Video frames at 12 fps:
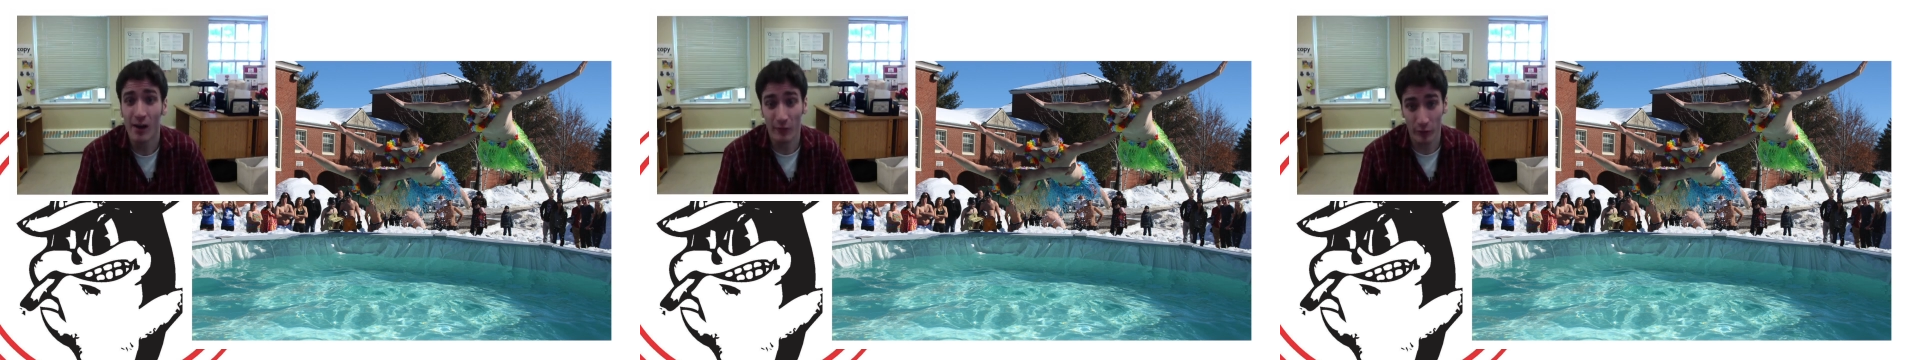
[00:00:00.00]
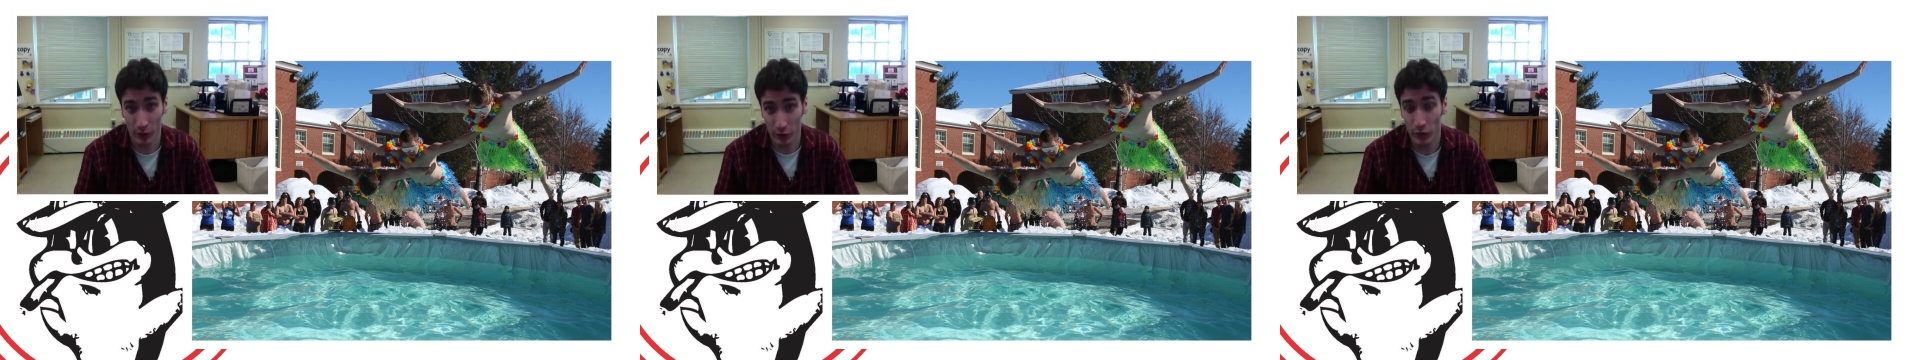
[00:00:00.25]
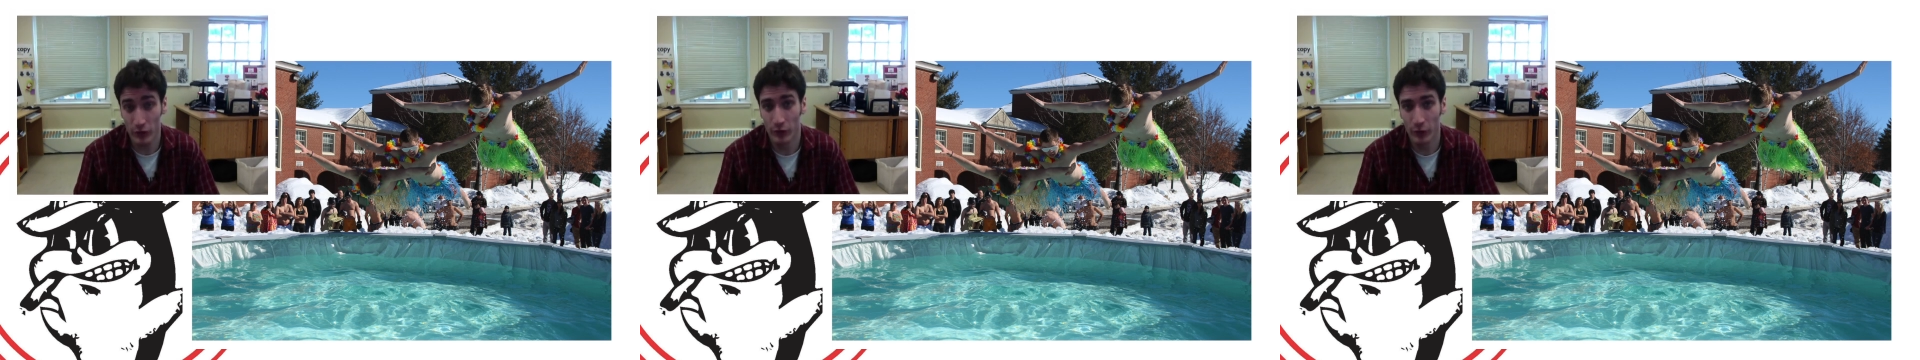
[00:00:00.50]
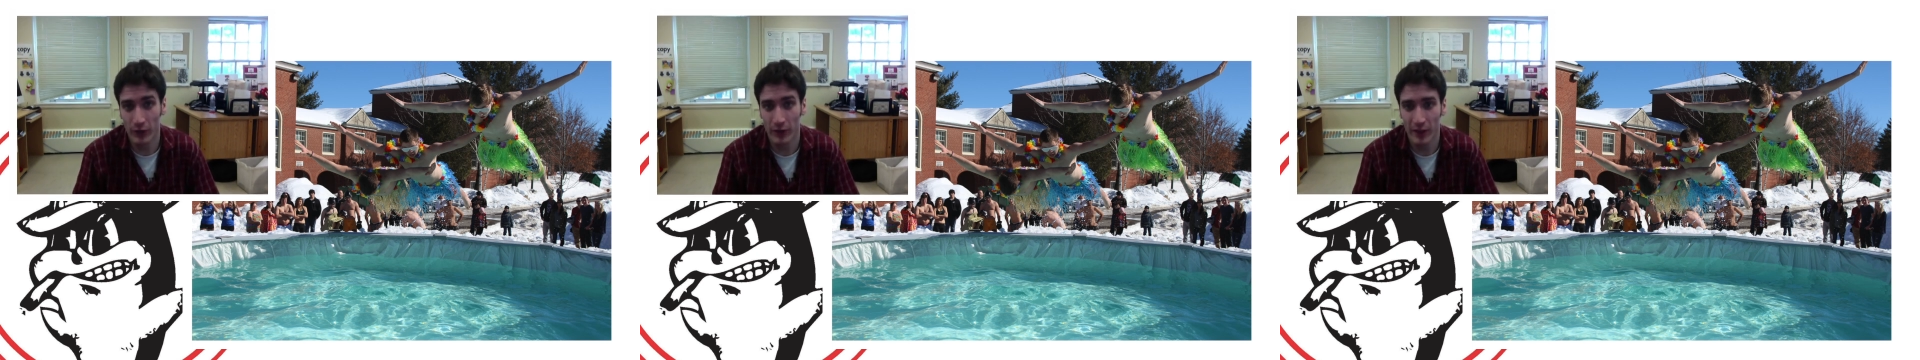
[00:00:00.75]
For a closer
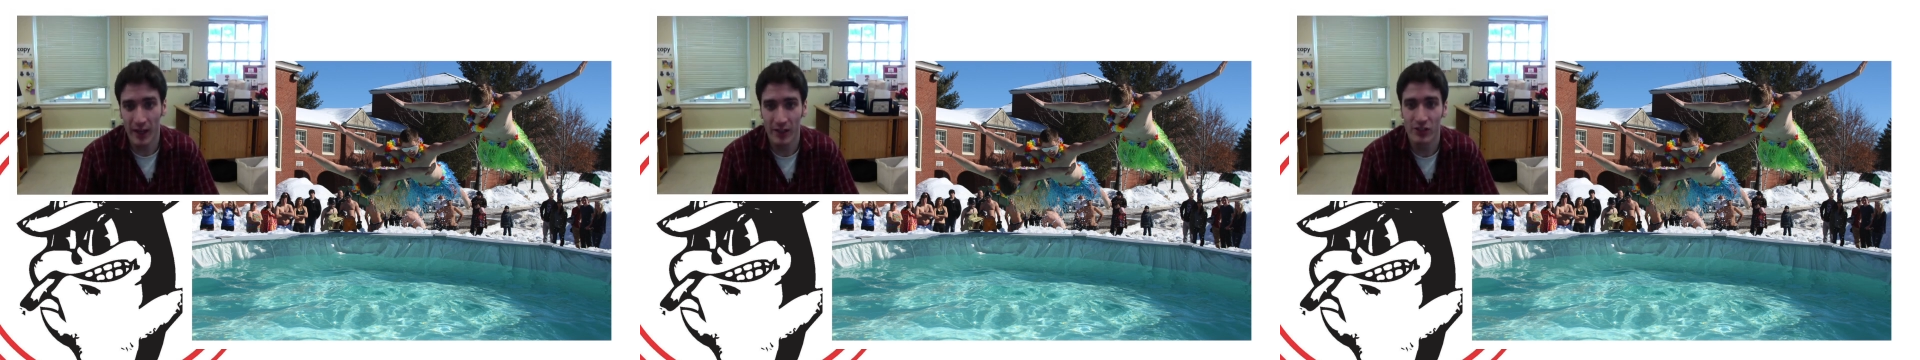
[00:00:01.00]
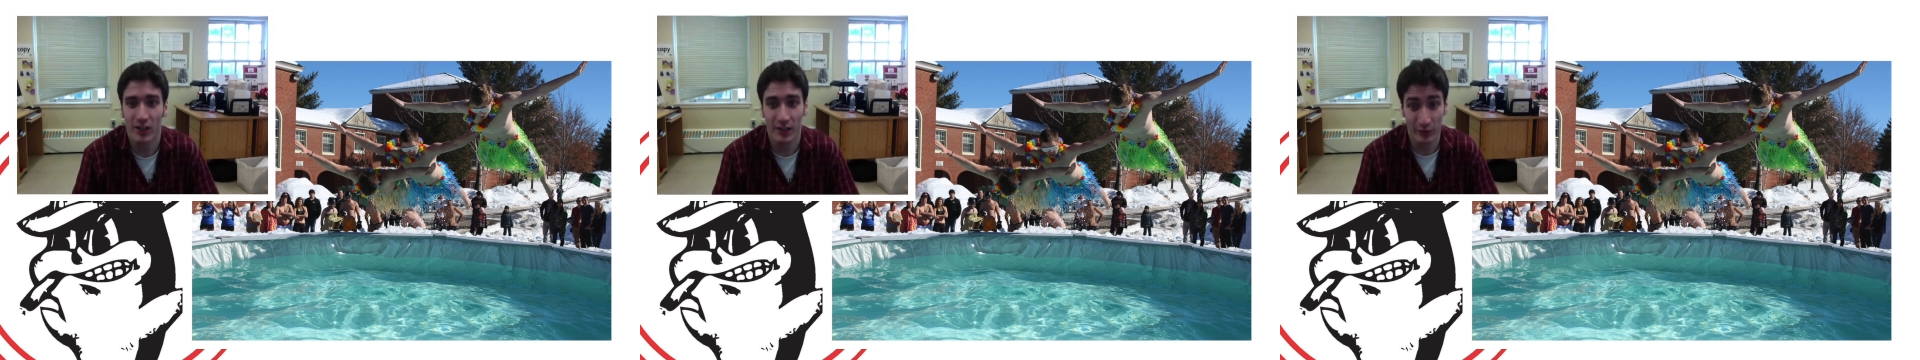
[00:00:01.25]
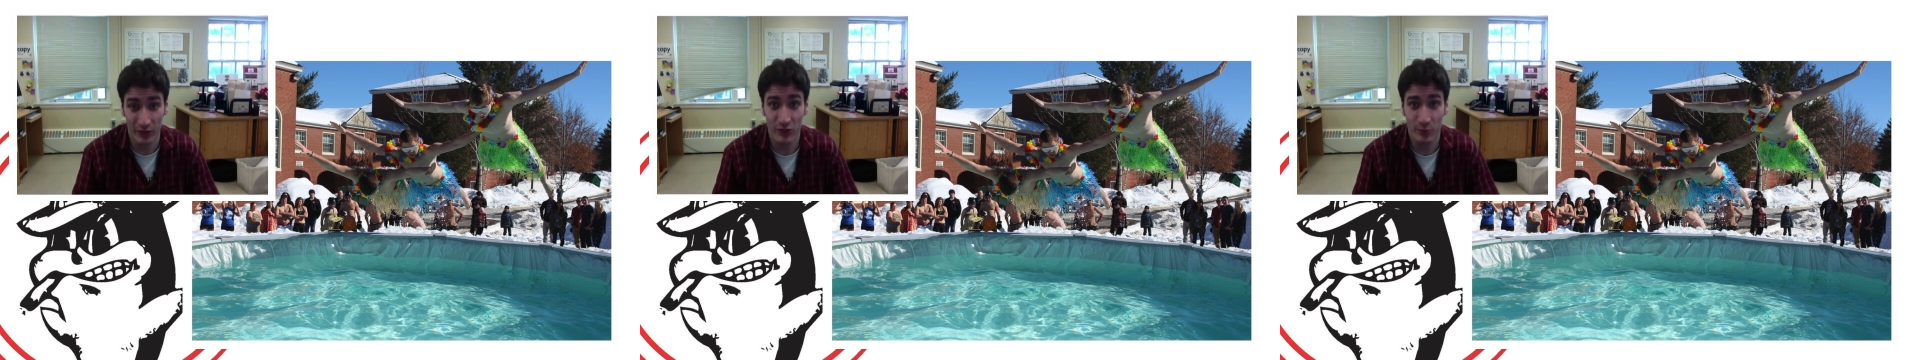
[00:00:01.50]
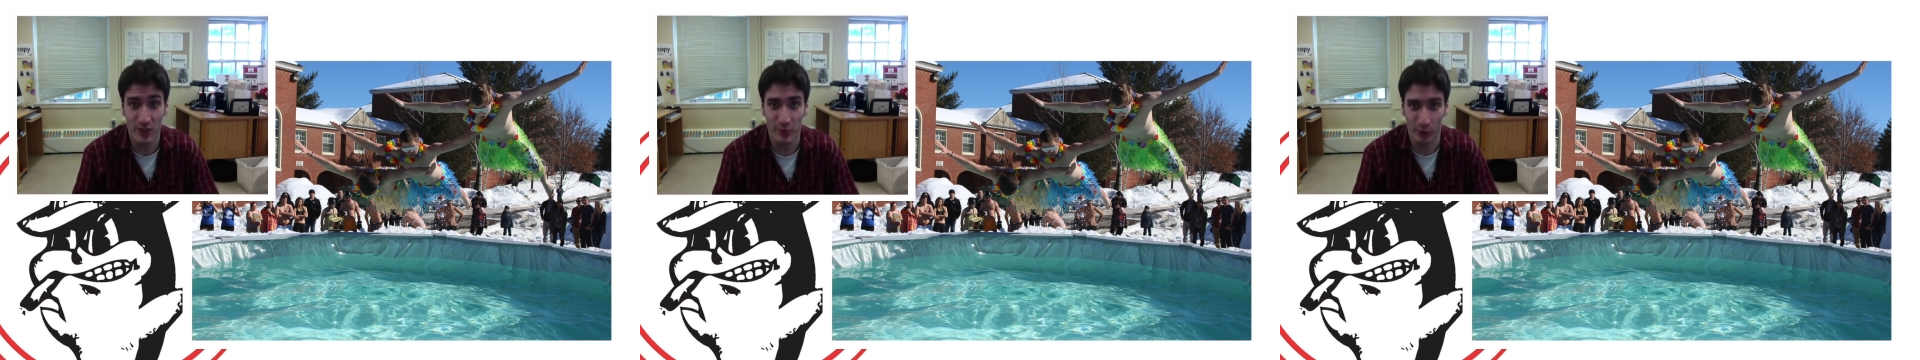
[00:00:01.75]
look at that, check out
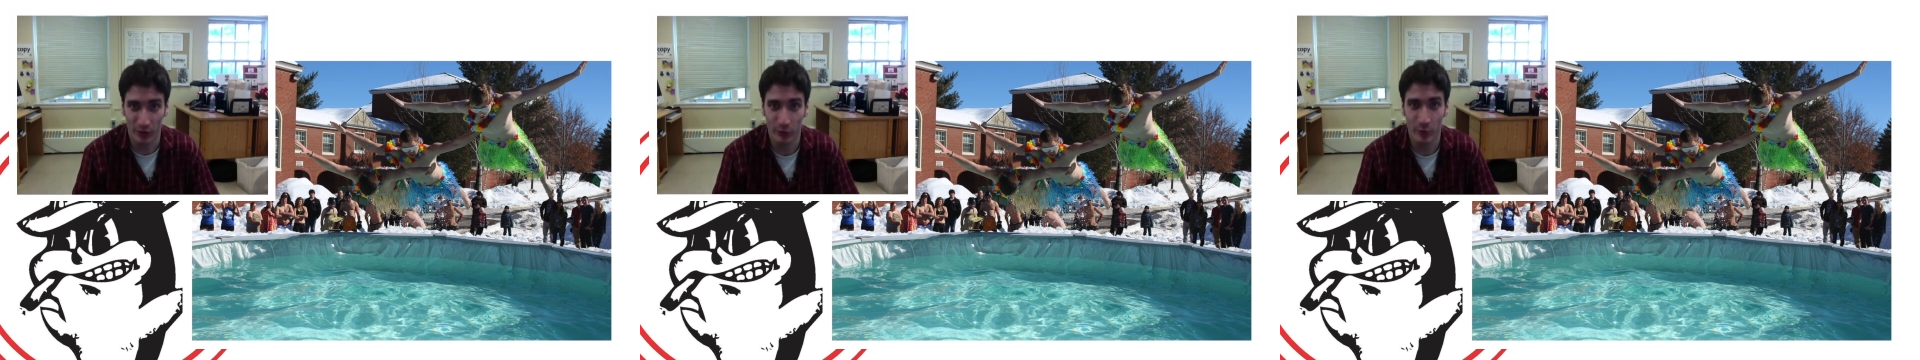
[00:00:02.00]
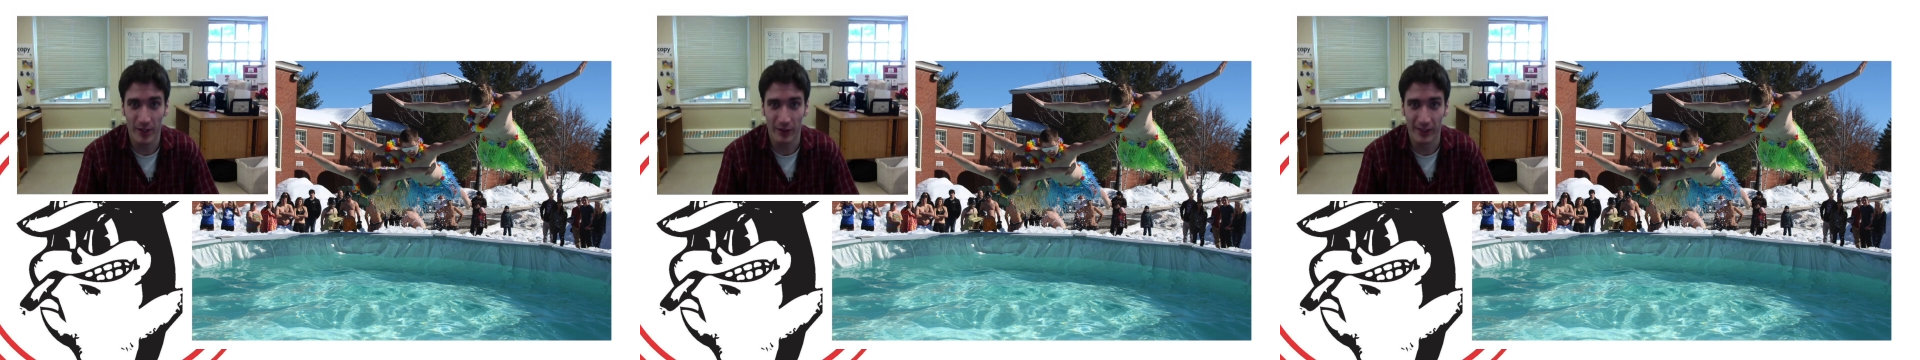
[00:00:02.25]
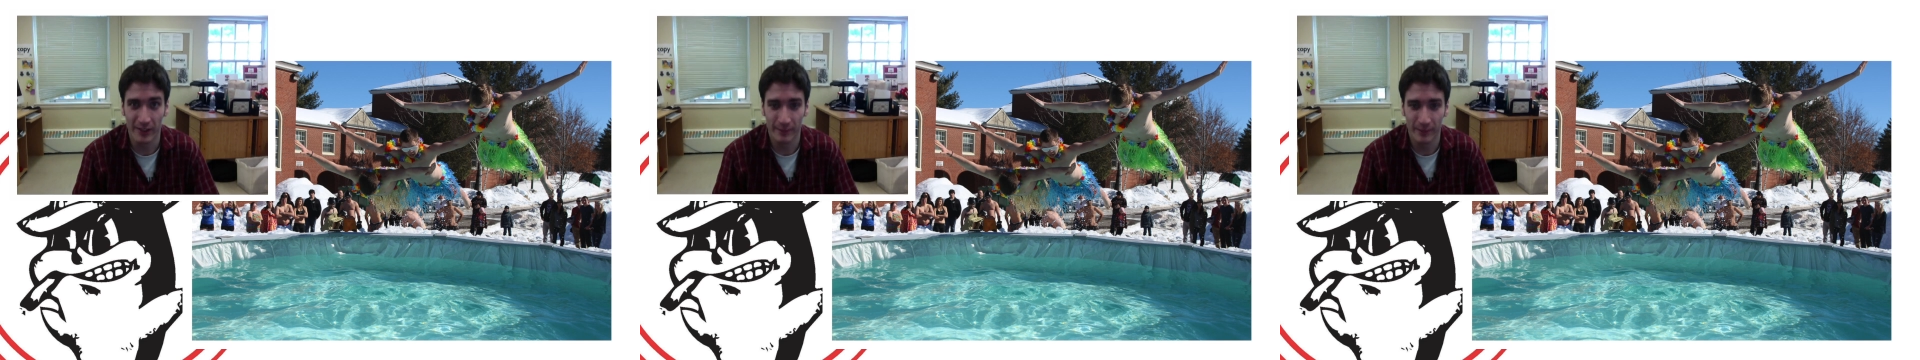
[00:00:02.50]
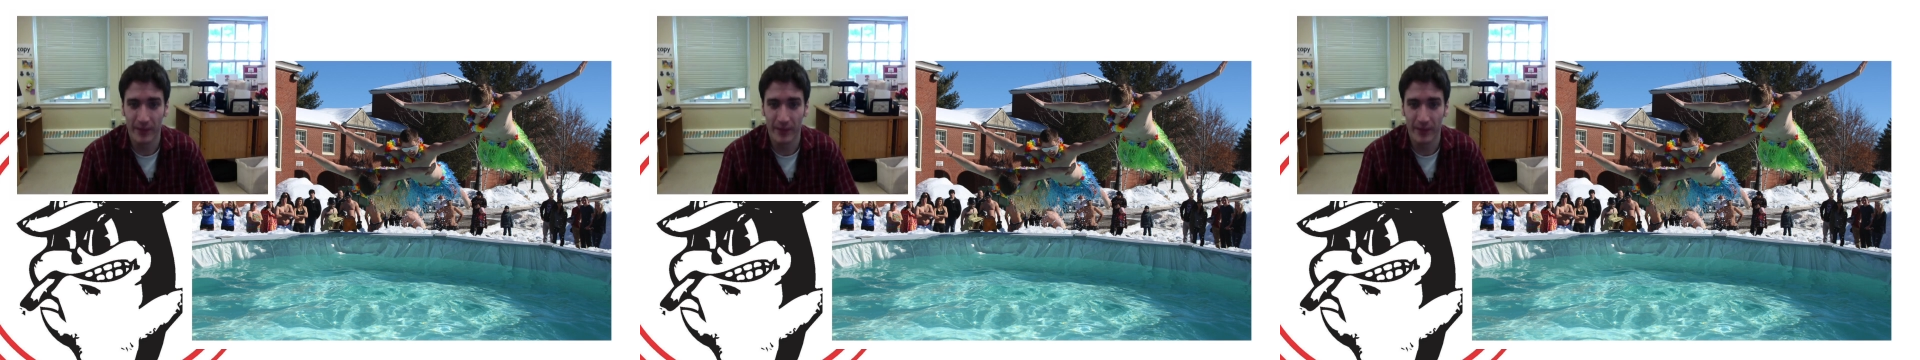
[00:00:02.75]
this week's Bruns Weekly.